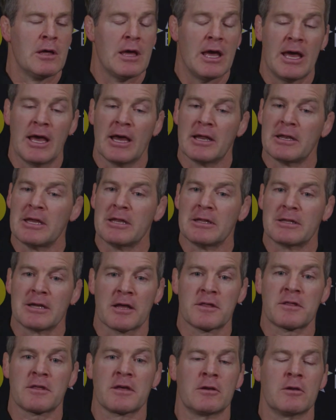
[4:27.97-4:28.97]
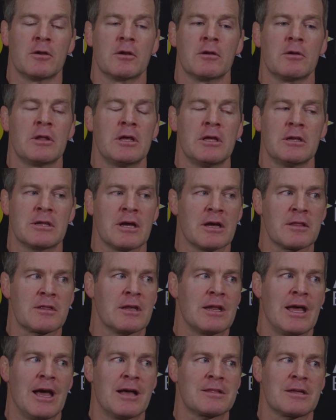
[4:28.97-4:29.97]
and he doesn't he
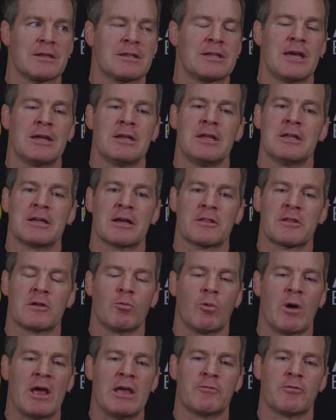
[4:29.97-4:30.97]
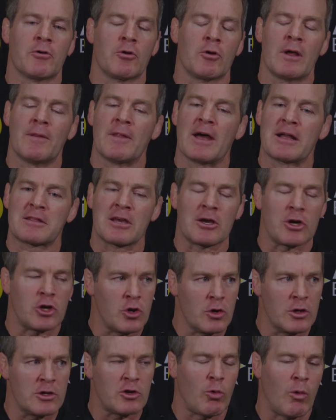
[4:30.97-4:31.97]
doesn't hesitate he doesn't waver and that's a
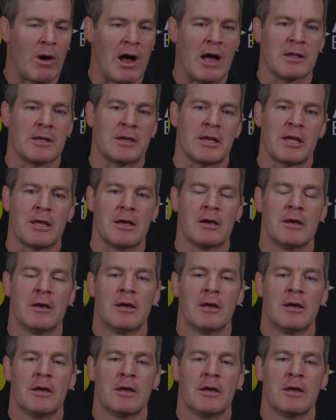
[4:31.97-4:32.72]
good quality